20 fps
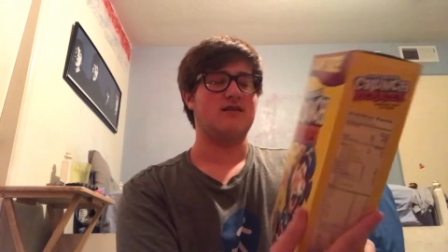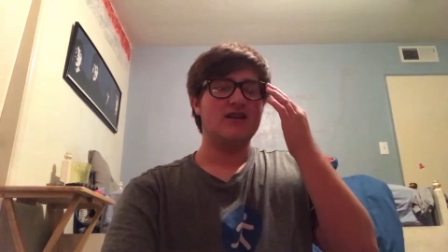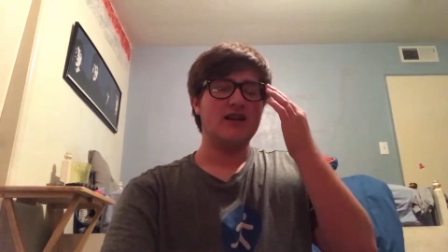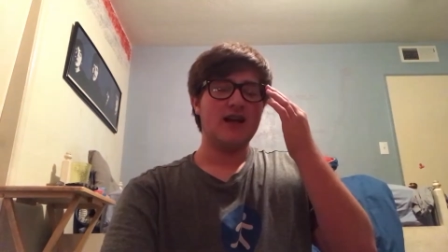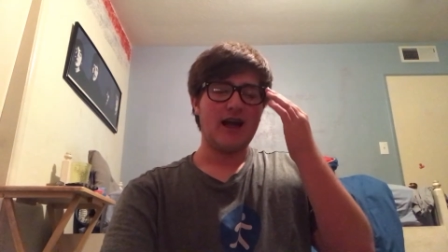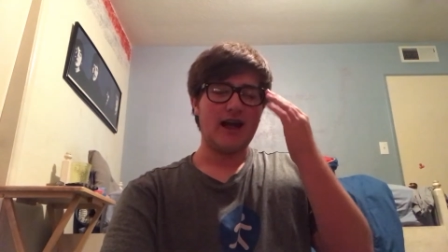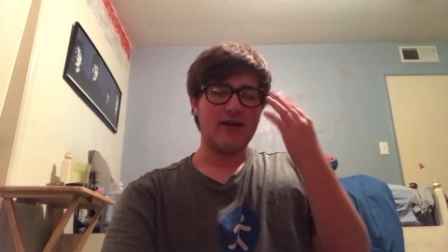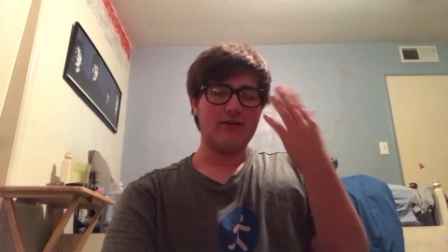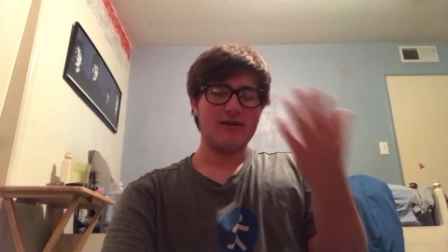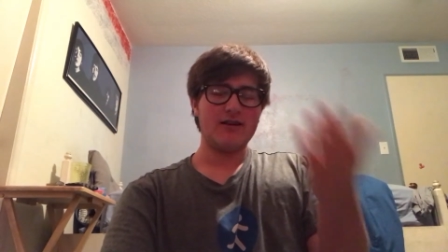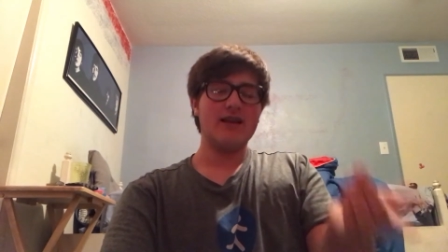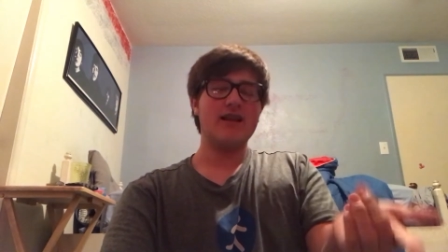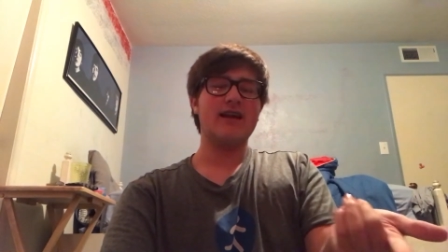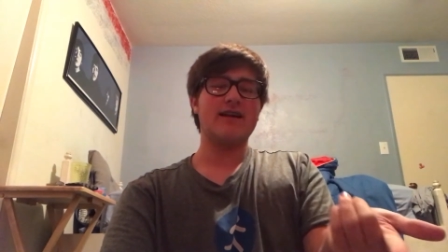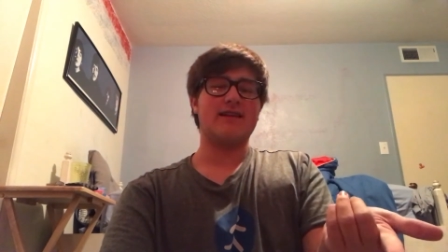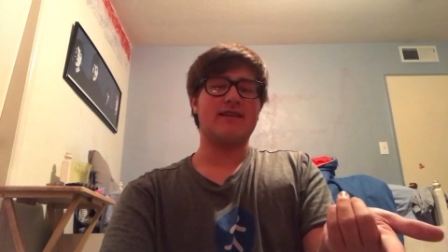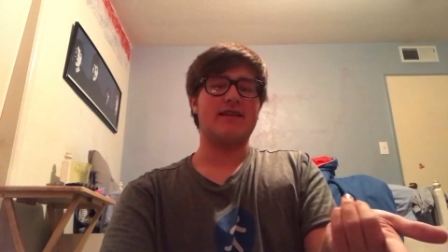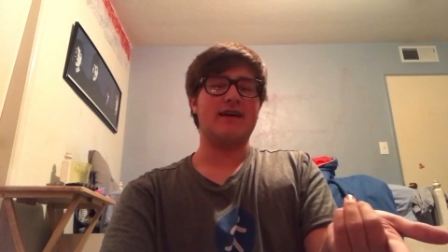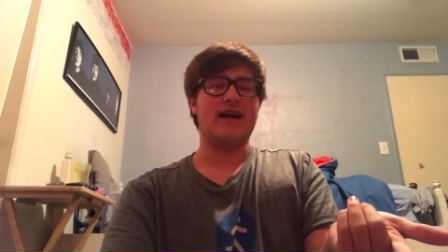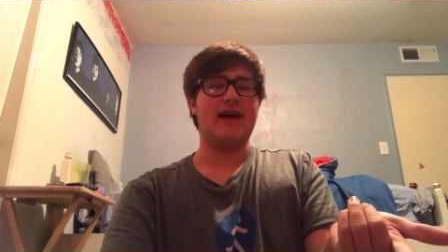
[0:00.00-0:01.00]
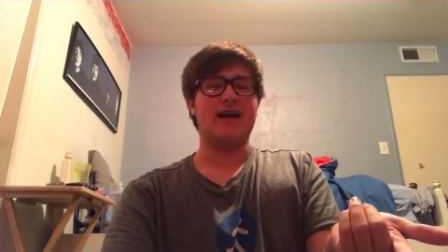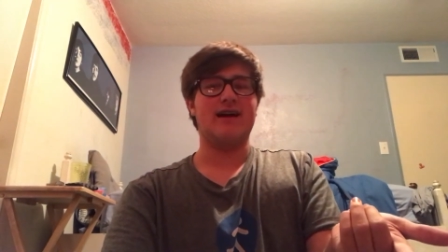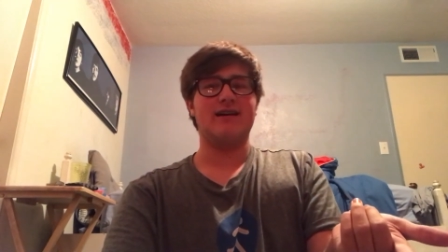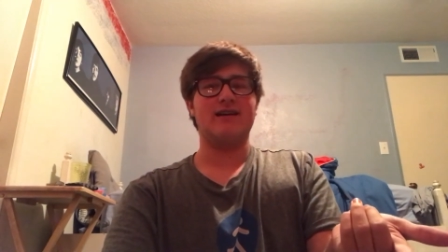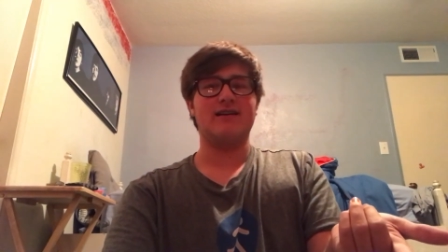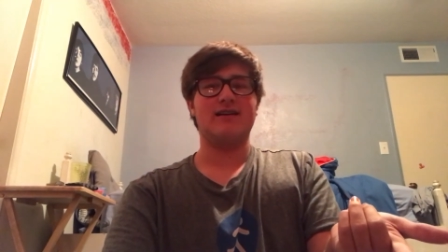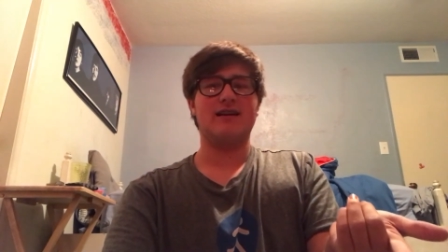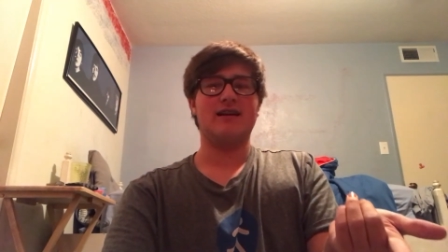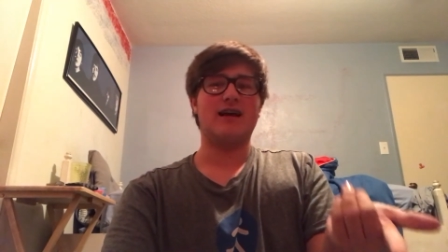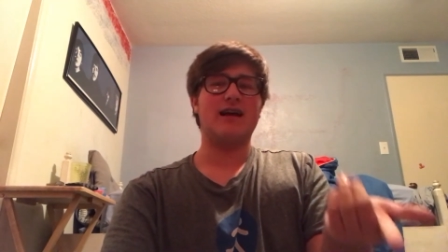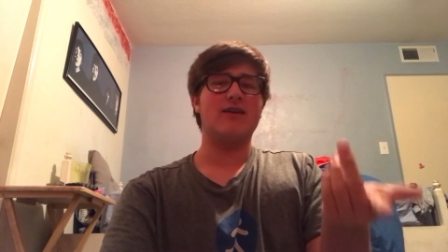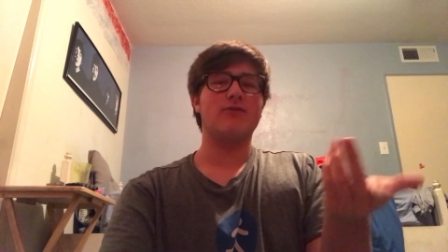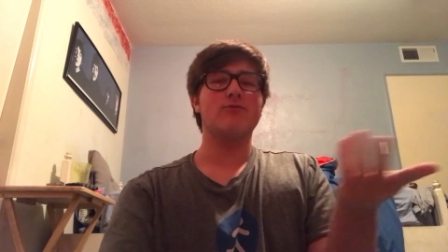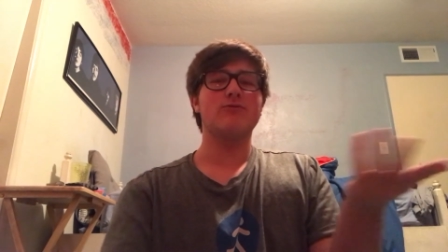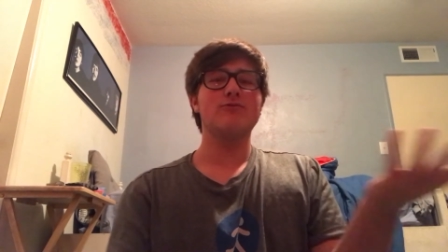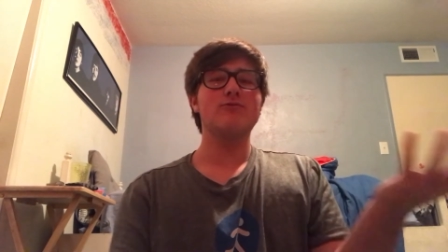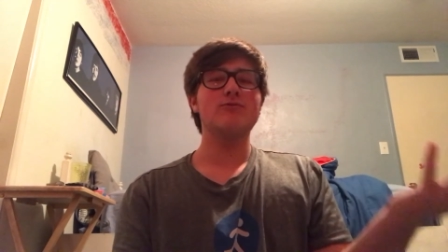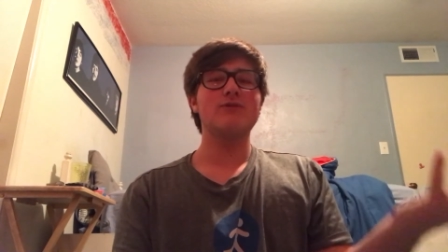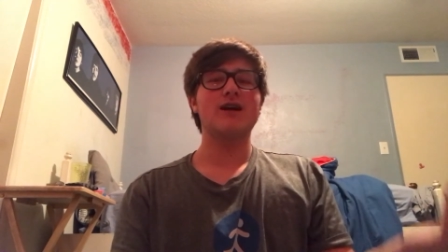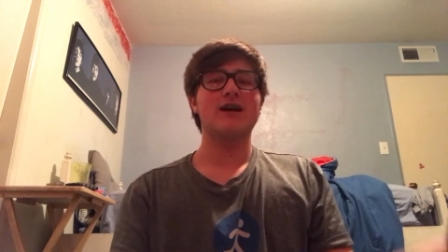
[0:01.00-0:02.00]
I really like that, and I,
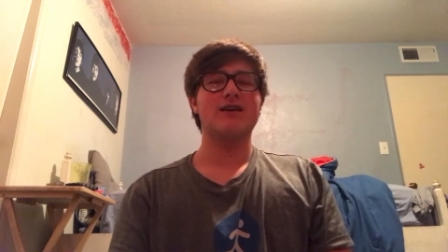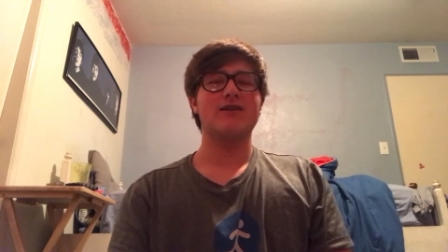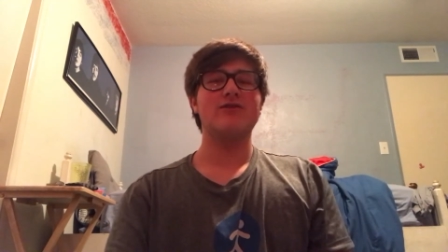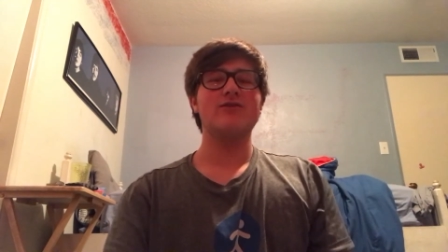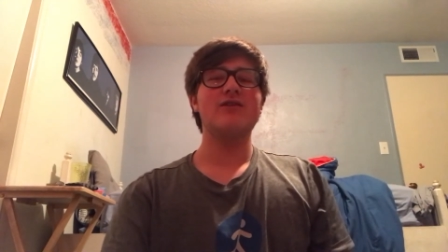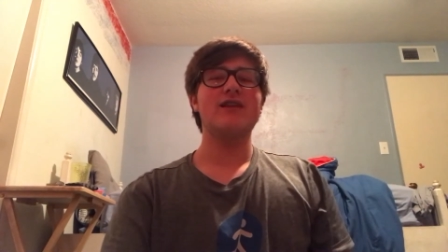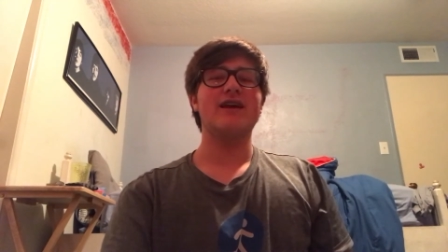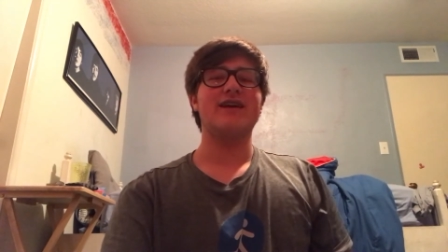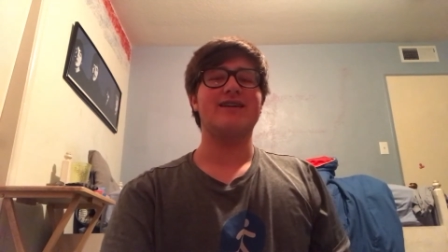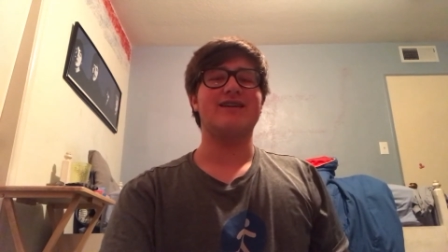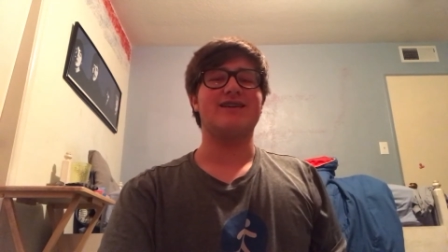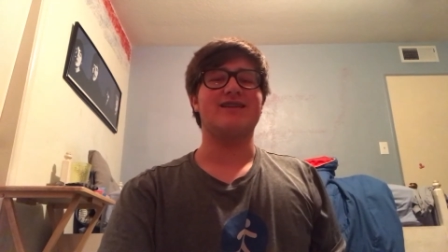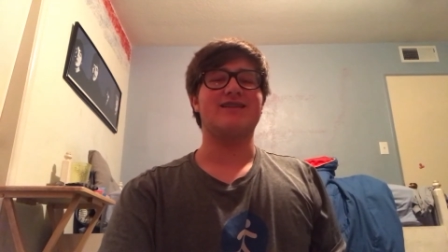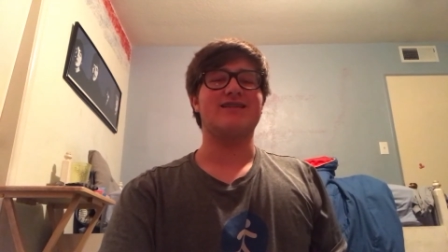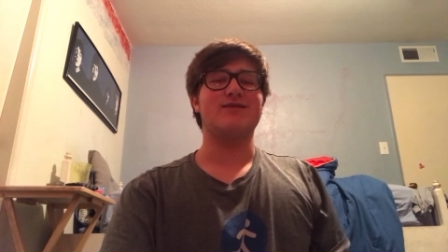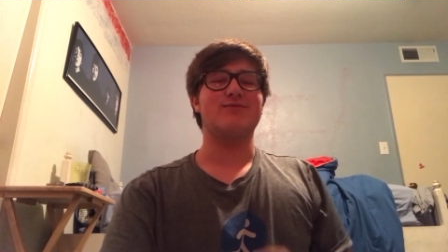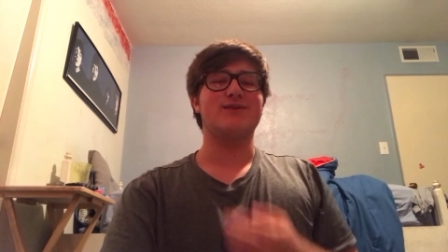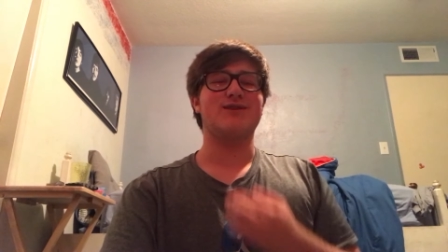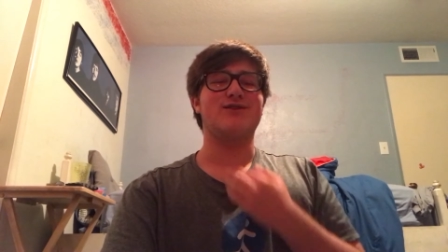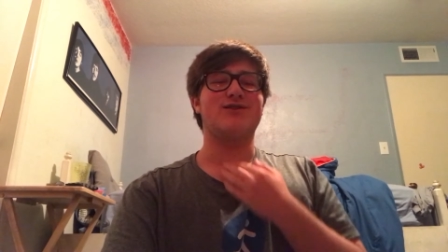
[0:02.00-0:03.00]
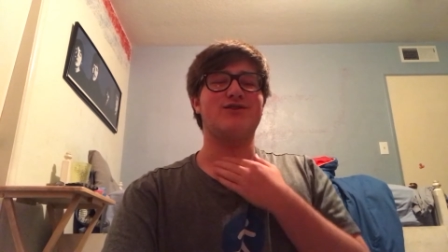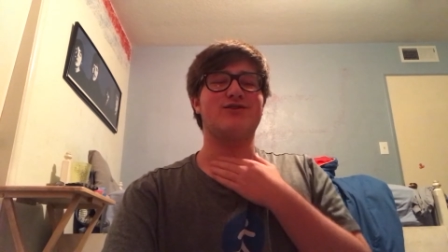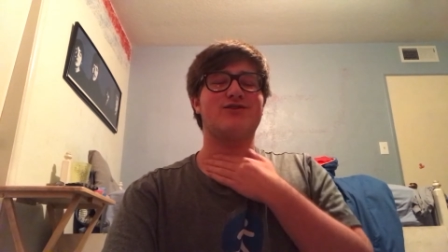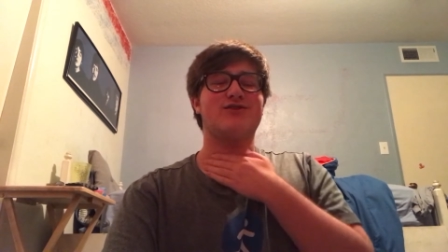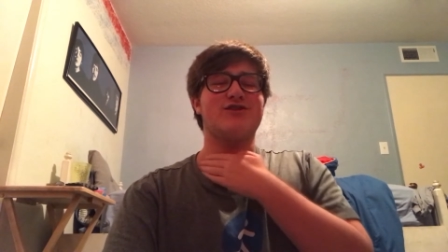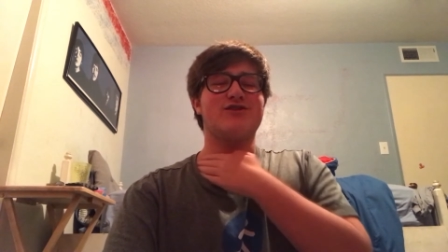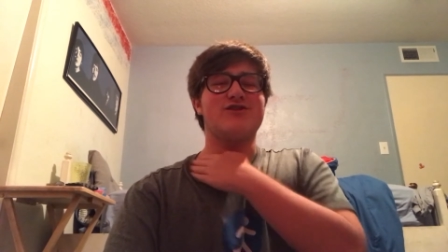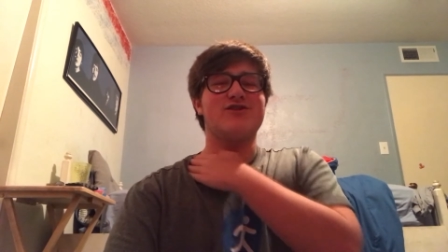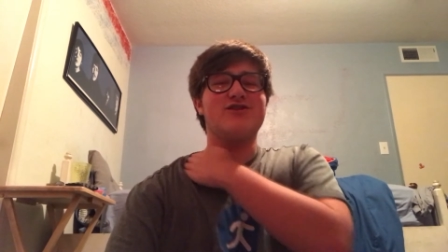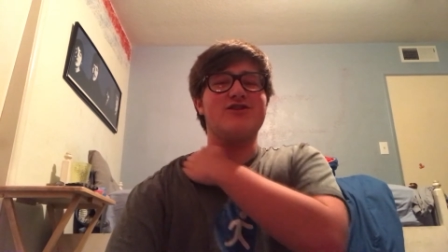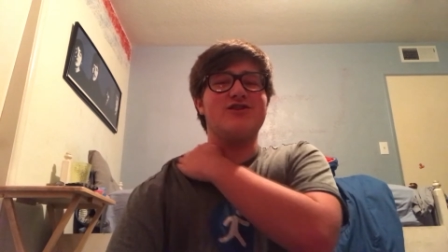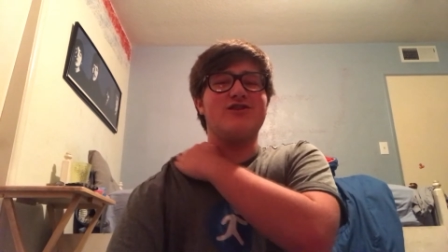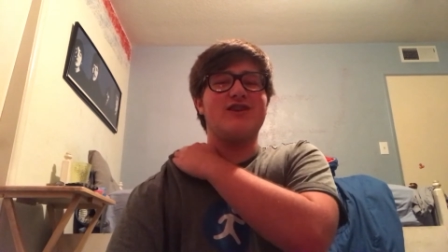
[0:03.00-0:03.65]
I do like a Cinnamon Toast Crunch too.